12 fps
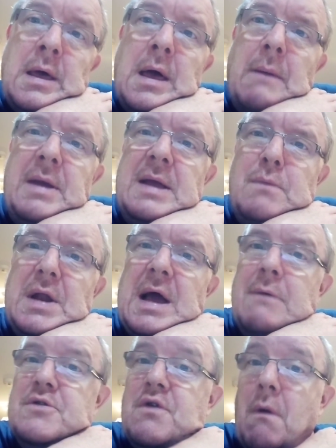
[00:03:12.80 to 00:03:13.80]
mean, when
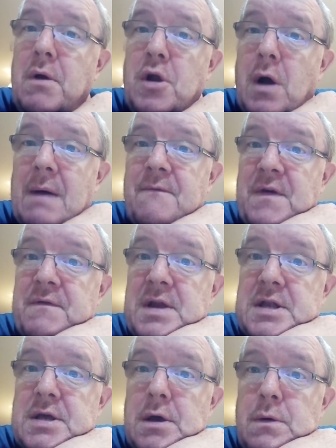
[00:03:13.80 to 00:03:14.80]
I was growing up, I'm
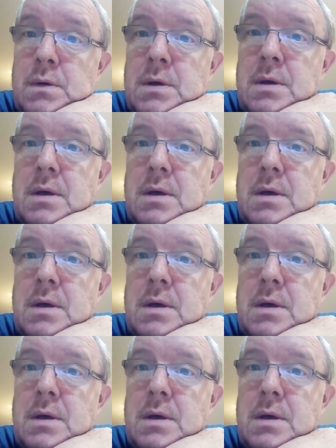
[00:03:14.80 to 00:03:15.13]
52